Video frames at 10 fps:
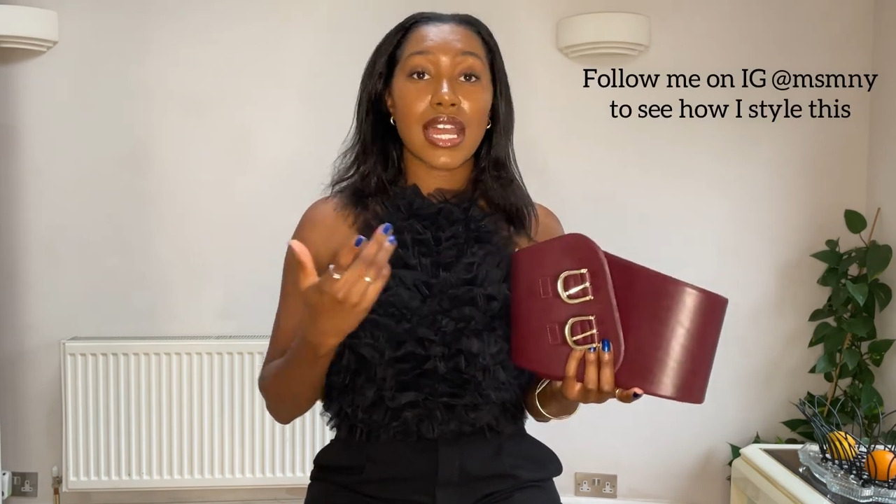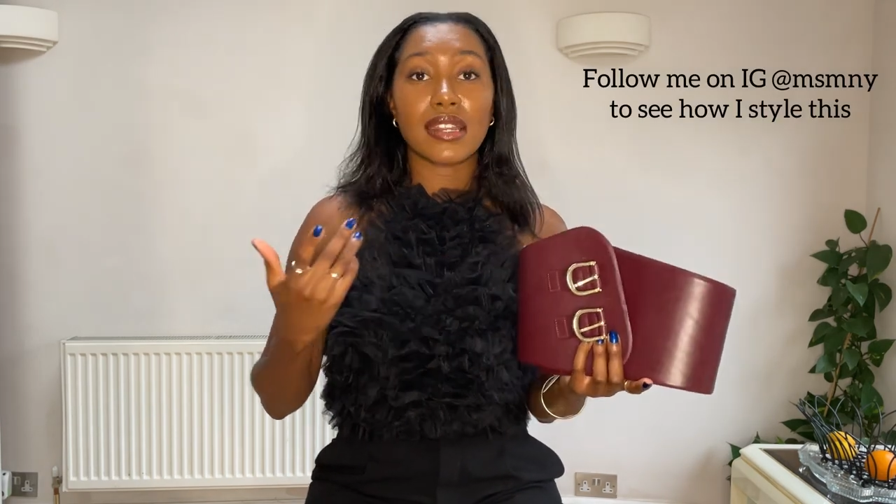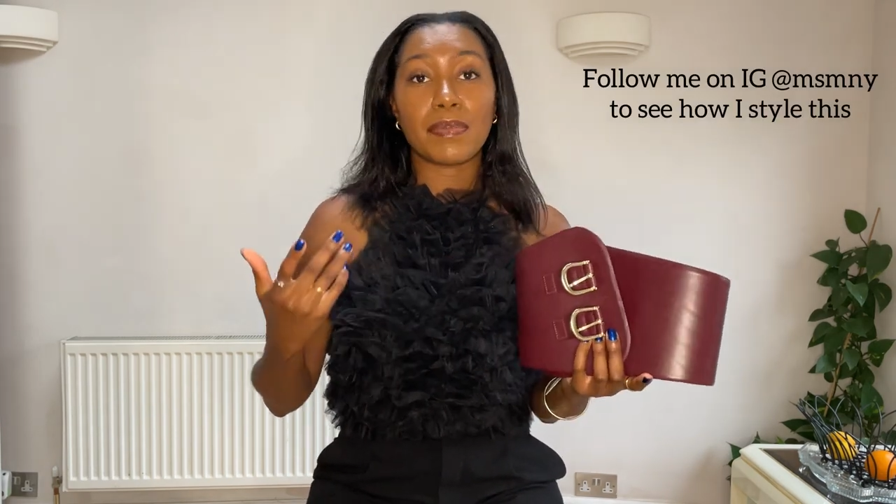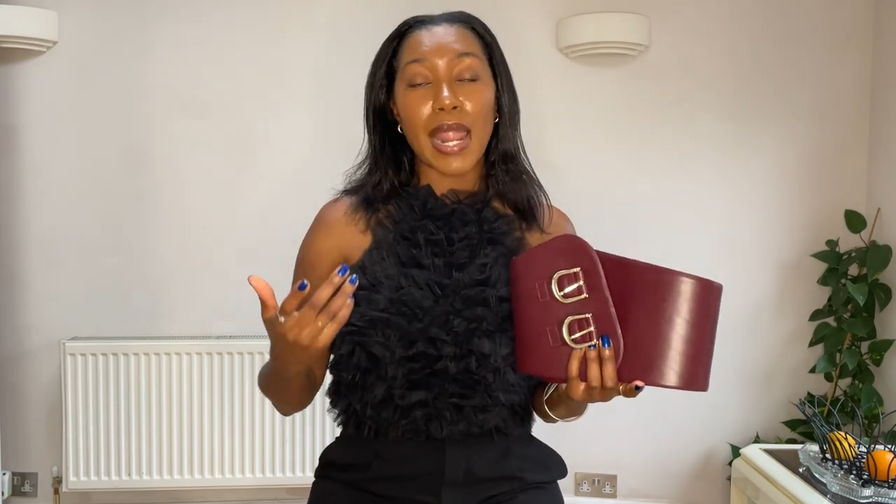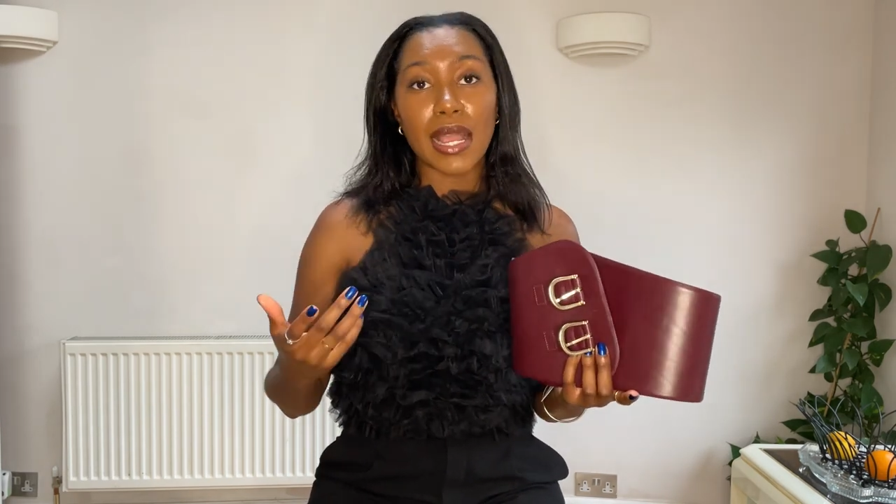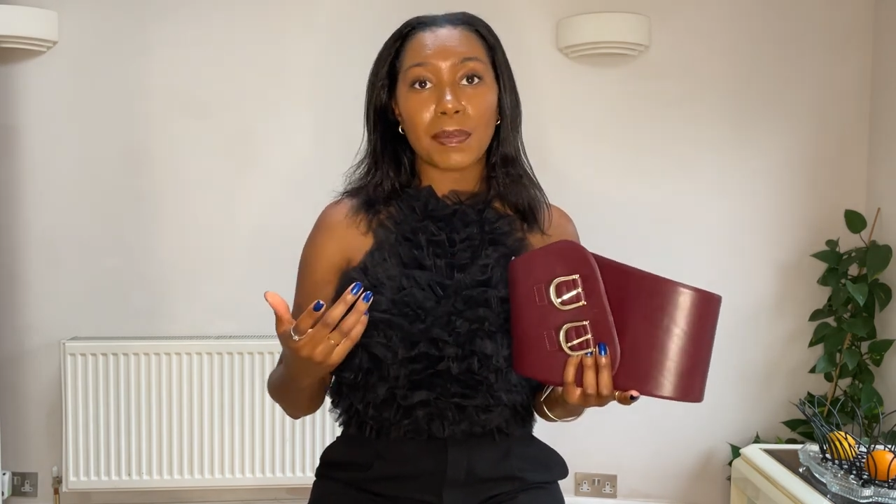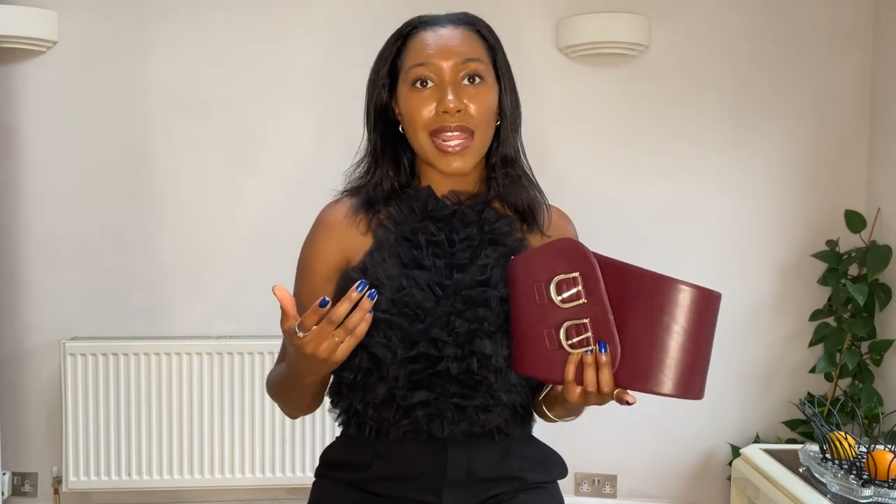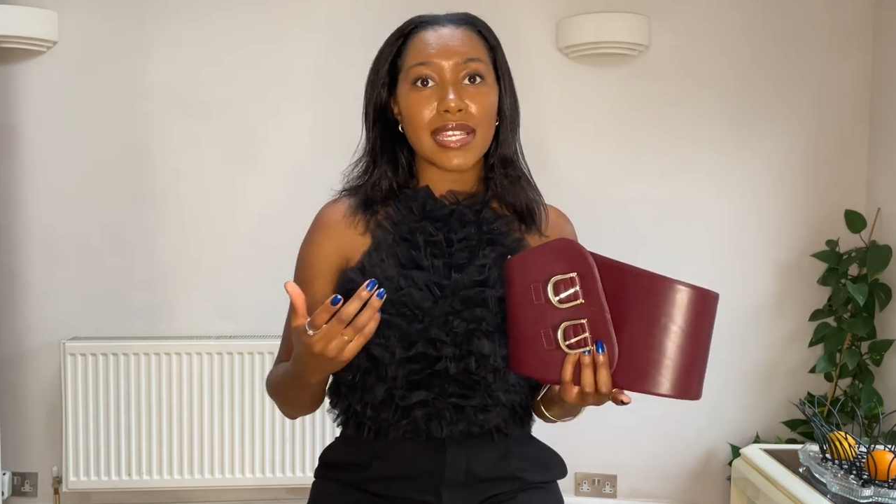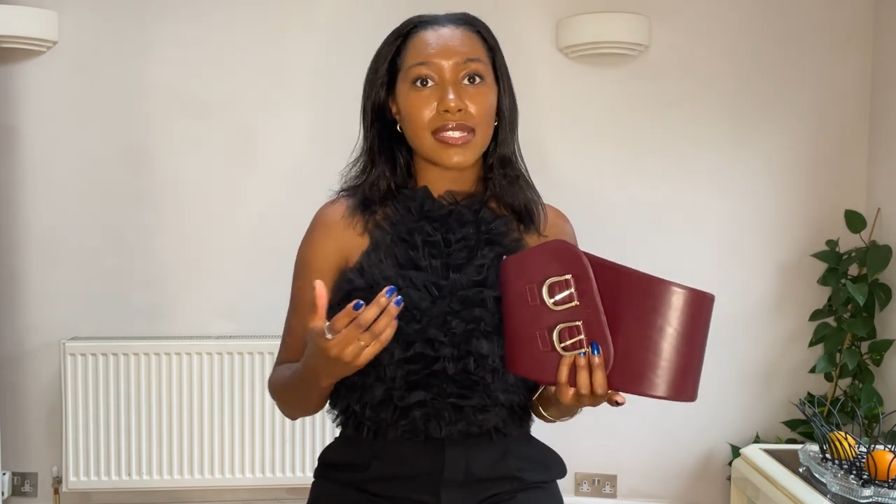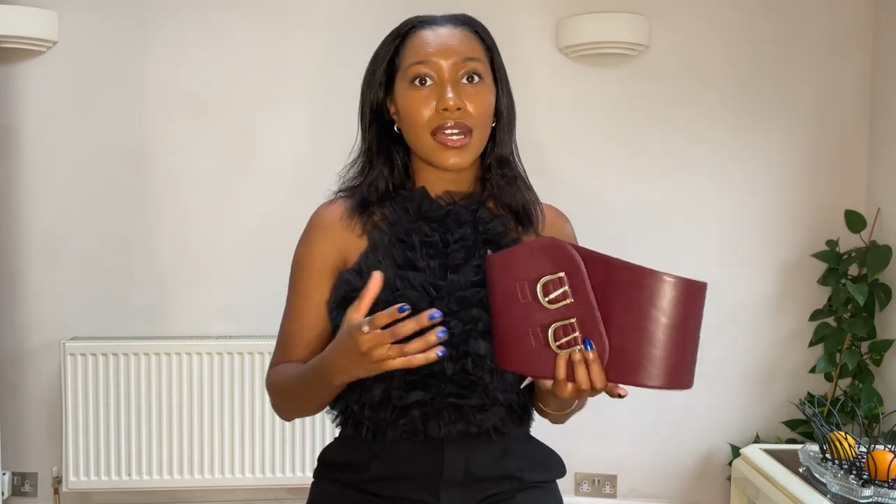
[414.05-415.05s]
and a black
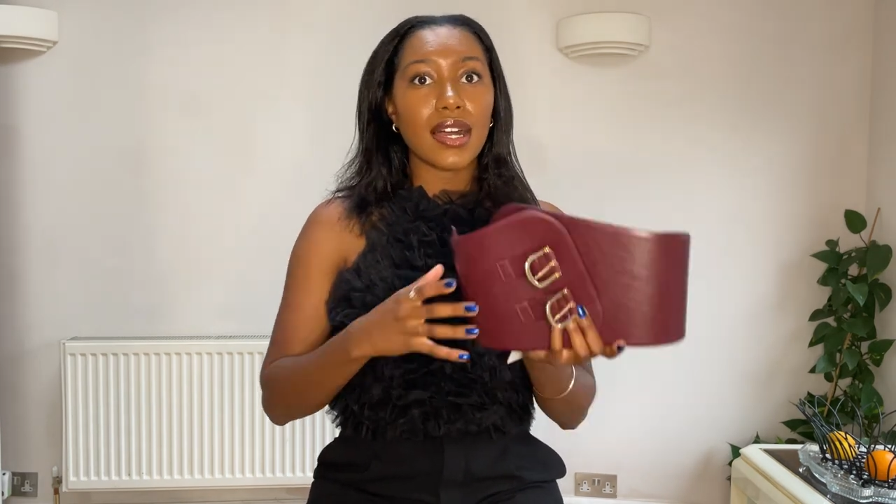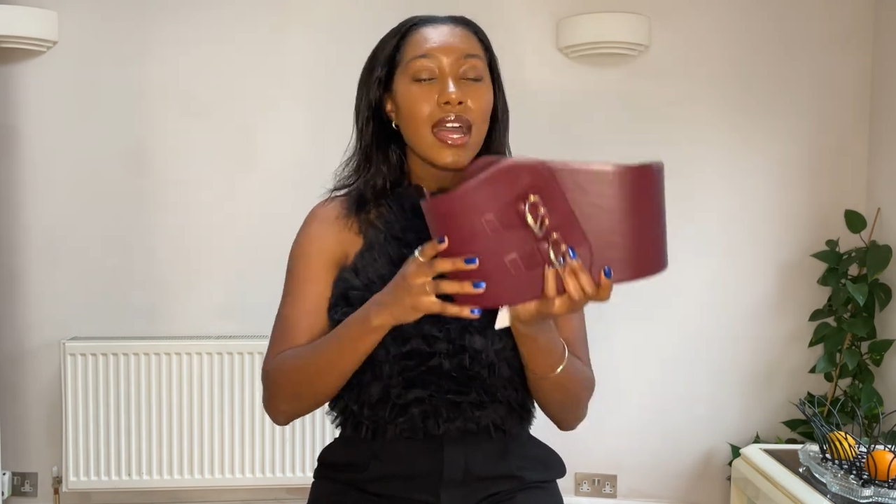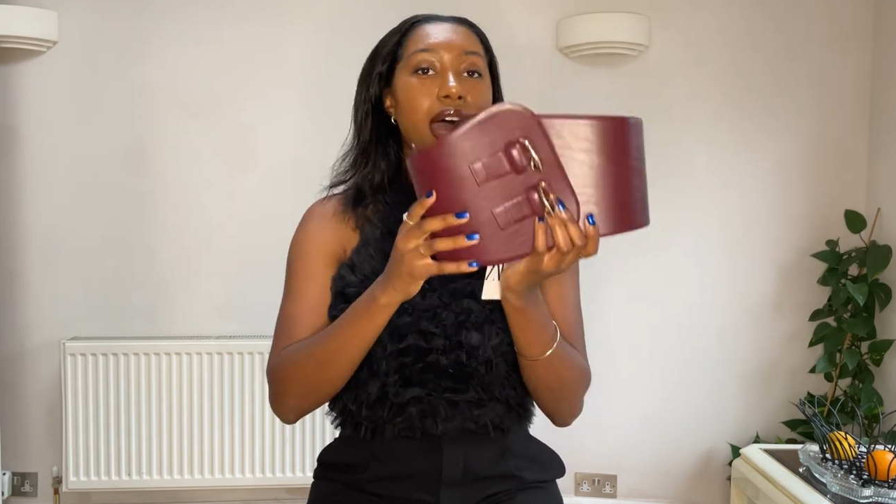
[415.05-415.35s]
blazer